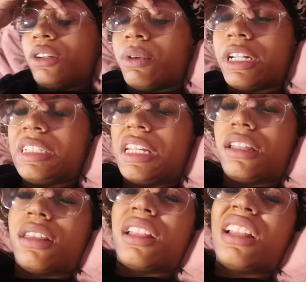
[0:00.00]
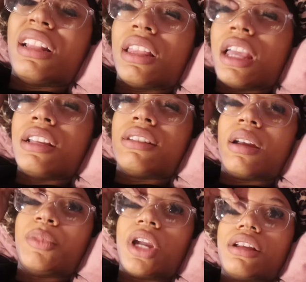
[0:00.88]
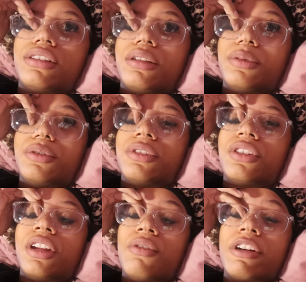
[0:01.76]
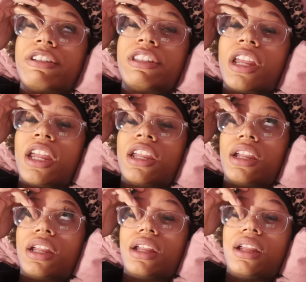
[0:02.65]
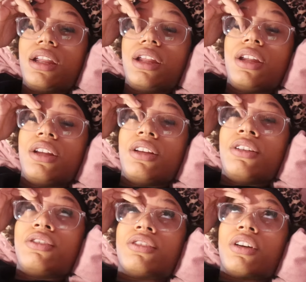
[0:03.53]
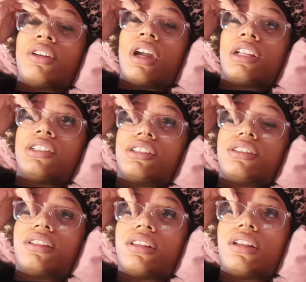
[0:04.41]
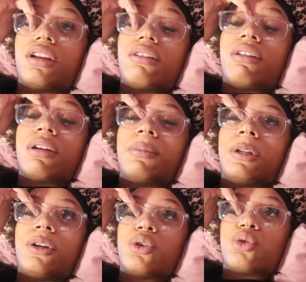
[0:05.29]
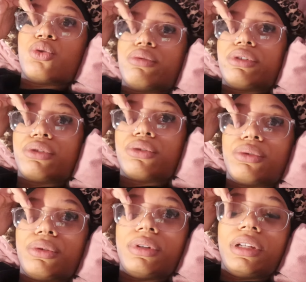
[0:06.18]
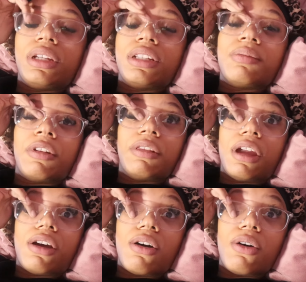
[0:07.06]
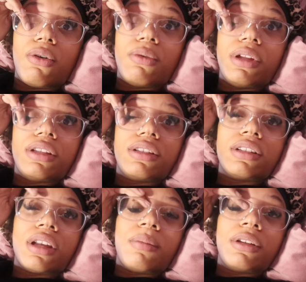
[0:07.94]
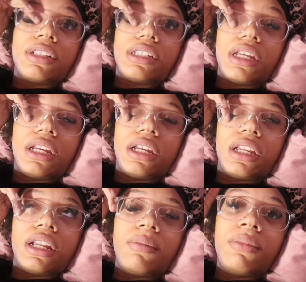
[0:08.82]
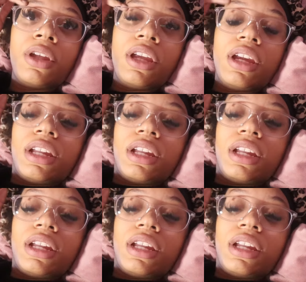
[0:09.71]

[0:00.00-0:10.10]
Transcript: January 10th. I think the last time y'all seen me was January 2nd. So y'all just know I've been going through it. It's been like a whole week since I've been sick, and I'm